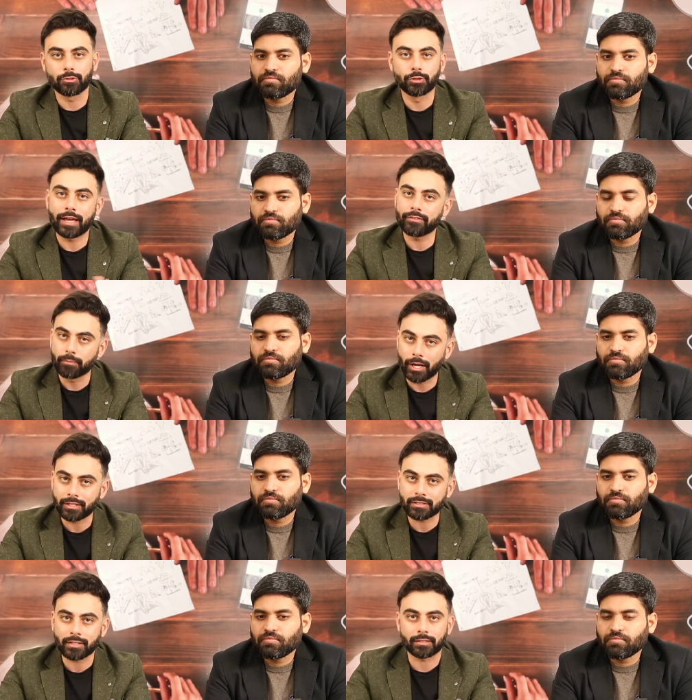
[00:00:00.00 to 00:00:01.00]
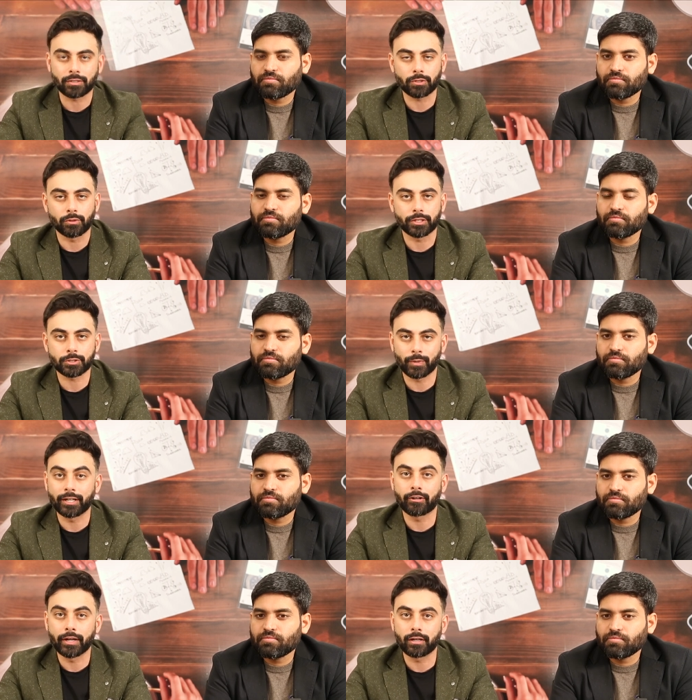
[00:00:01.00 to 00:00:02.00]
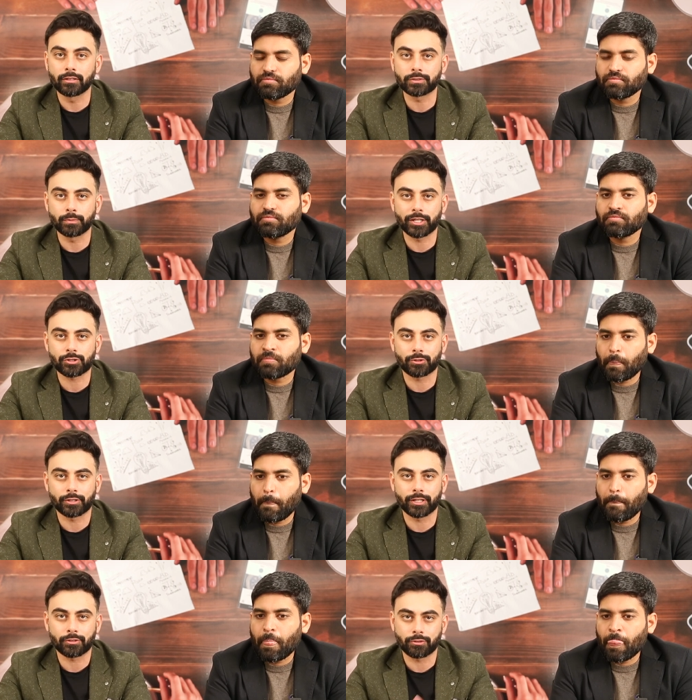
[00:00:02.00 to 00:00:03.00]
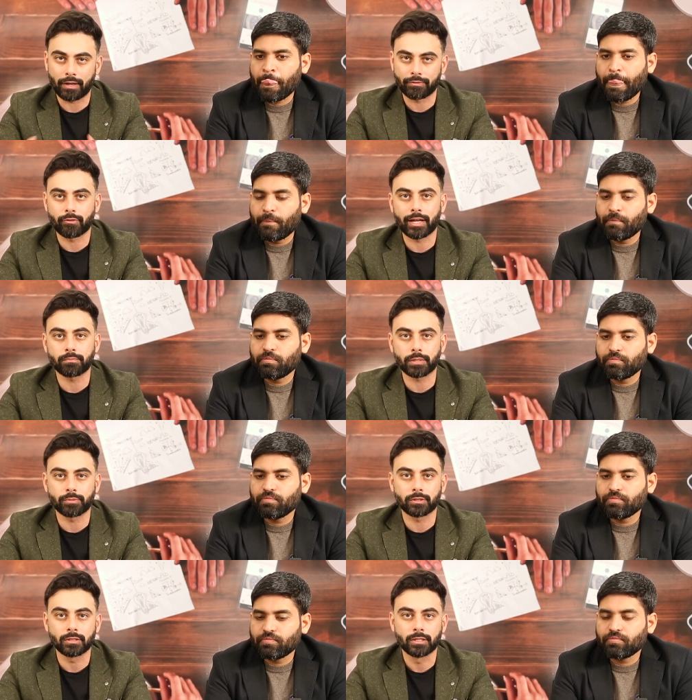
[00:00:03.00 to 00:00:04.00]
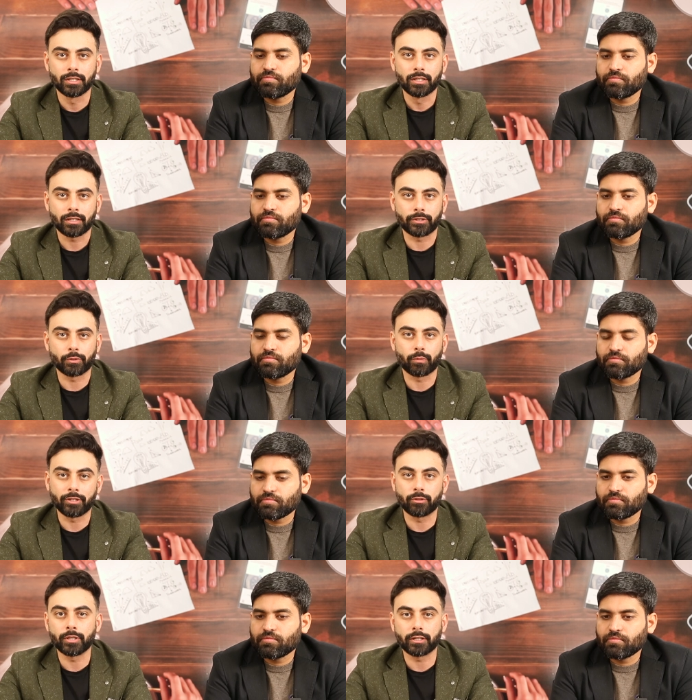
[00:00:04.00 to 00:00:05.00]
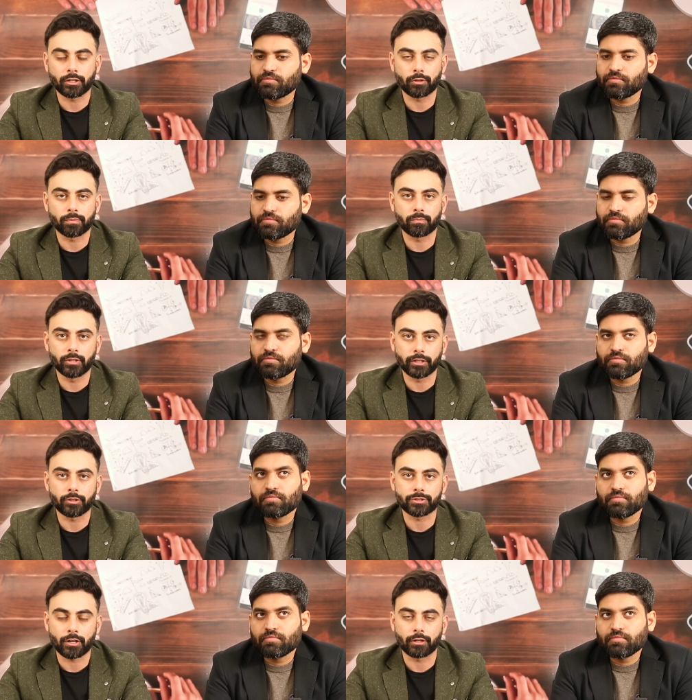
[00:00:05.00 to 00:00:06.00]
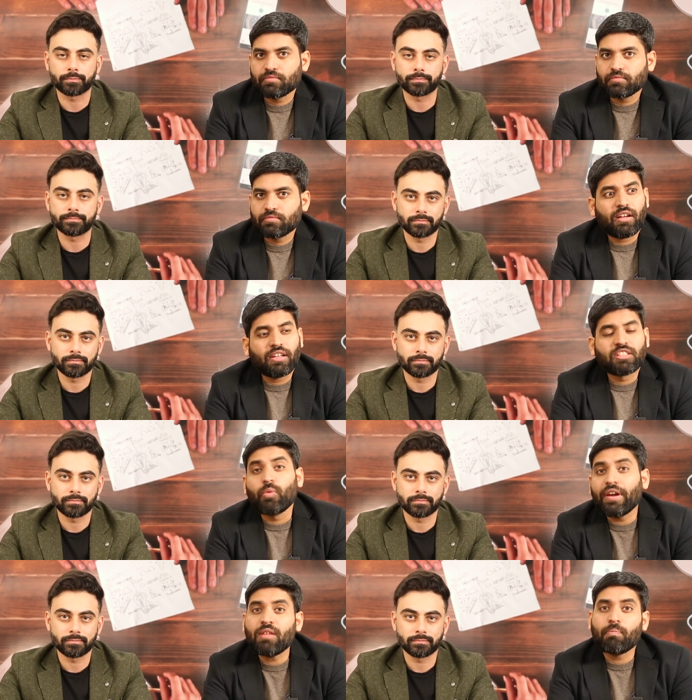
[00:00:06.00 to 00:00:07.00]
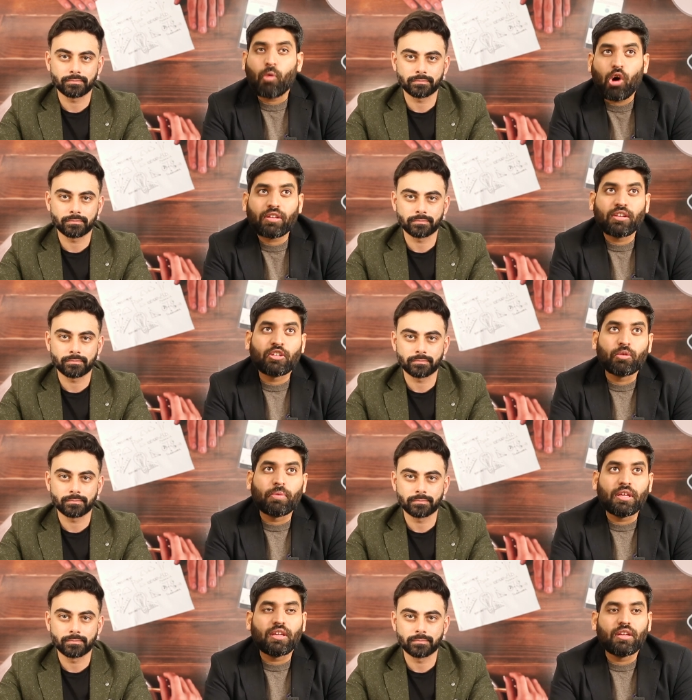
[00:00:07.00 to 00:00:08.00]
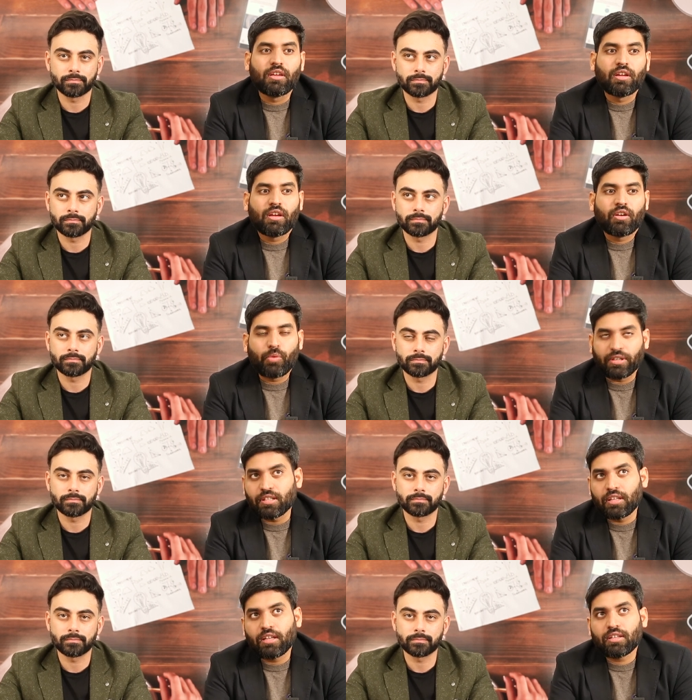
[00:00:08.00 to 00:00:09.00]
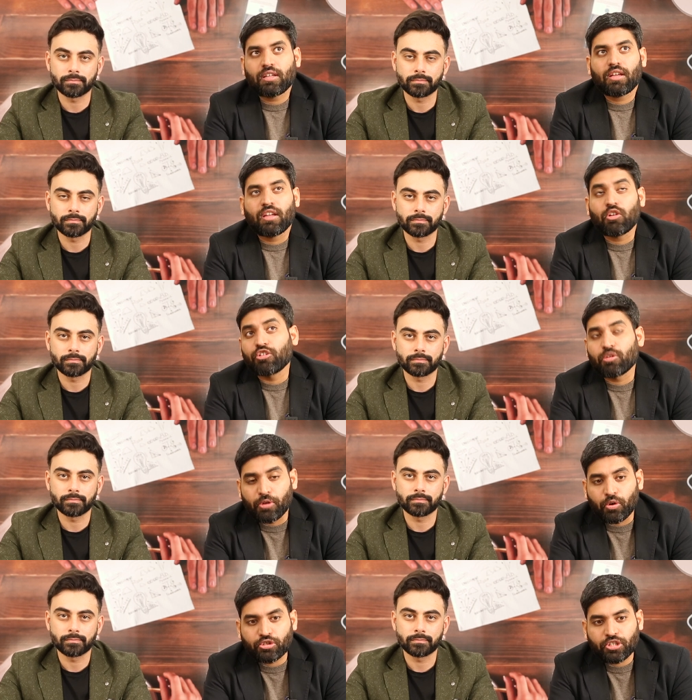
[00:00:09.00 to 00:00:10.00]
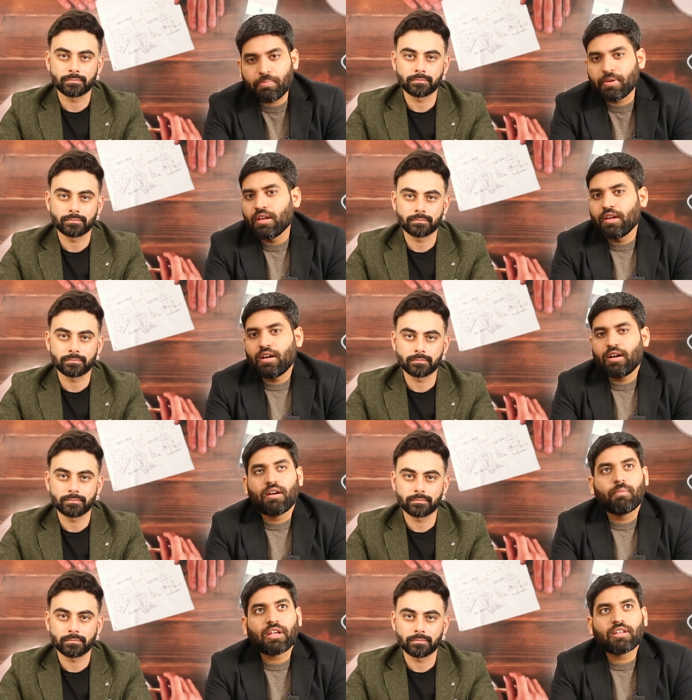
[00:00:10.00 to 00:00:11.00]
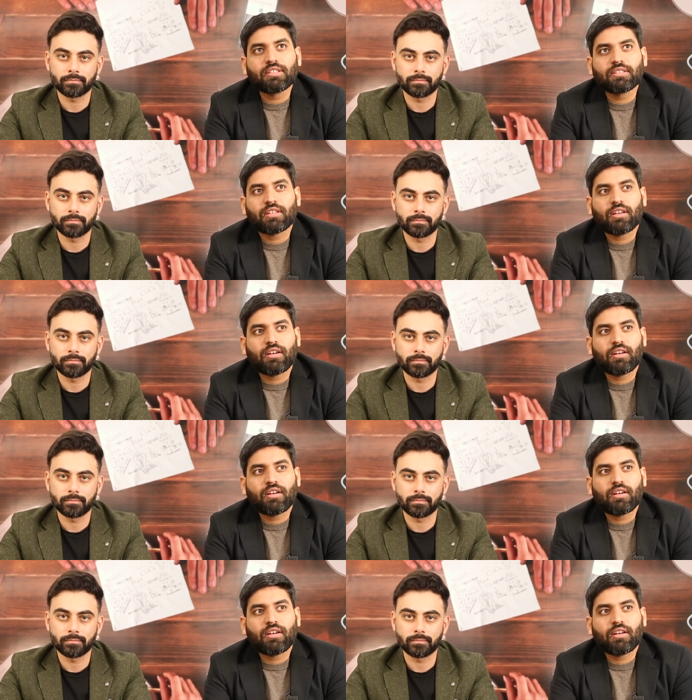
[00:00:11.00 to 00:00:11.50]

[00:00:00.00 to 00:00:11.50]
Speaker 1: do they have the mindset? So it's very critical to make sure that you have the right people while you're building your
Speaker 2: startup. It's very important to be resilient in entrepreneurship because